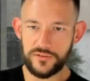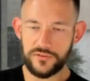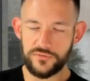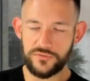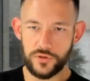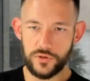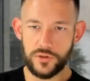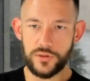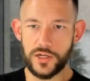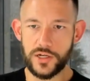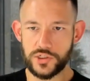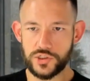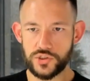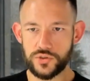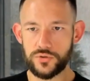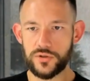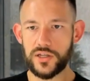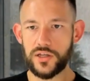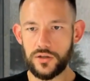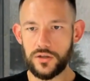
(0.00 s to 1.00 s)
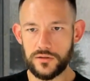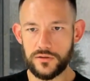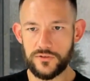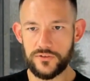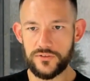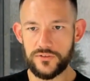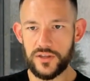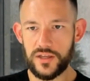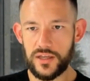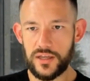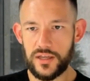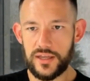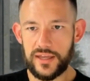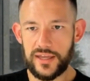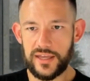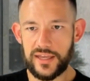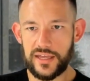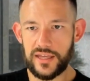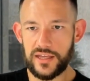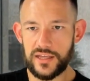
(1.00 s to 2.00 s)
for luxury goods.
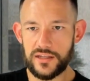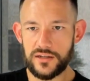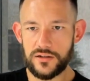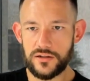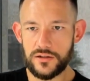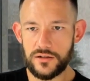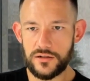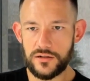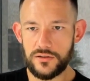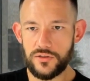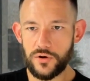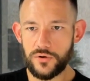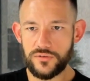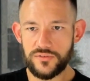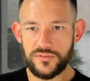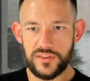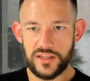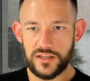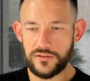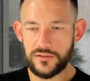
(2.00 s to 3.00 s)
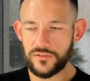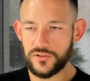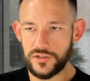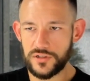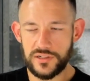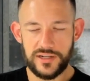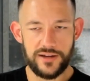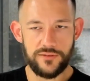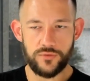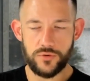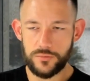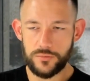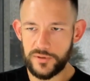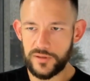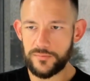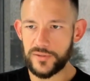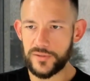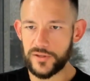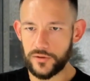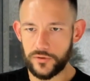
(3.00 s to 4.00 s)
And those things could never
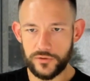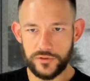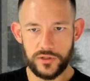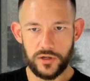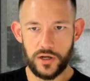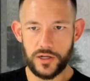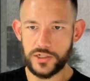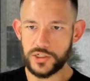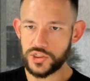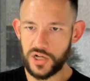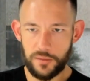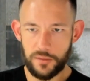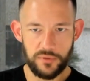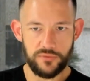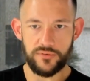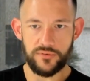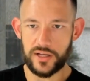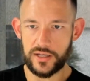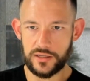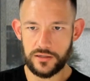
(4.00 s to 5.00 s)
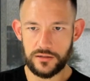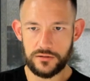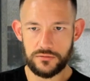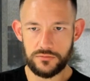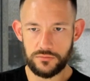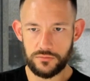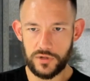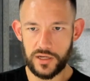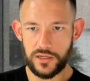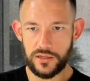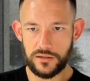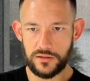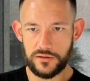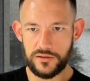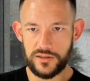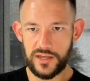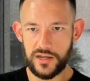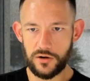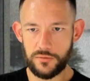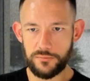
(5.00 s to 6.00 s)
be built on a Shopify, right?
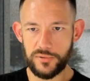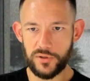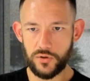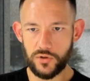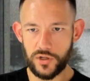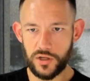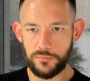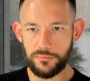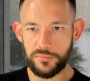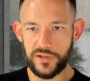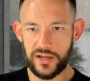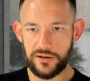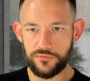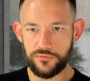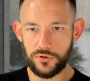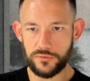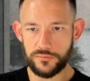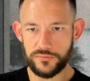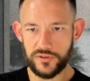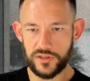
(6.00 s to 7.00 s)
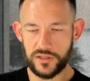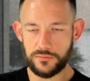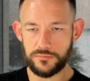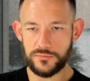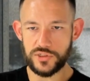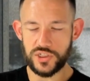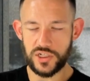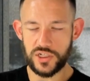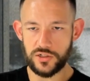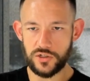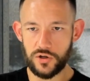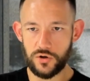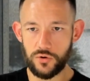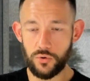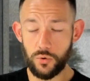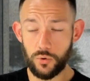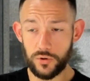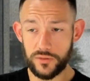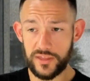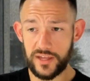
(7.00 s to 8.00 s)
They are built on platforms like Magento,
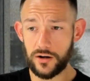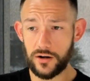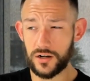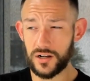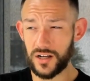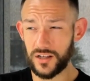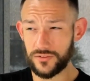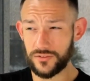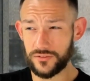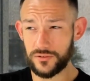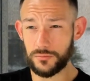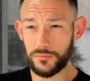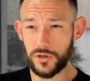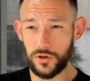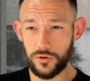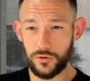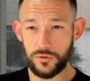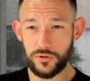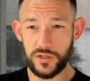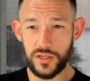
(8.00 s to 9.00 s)
or they are custom code.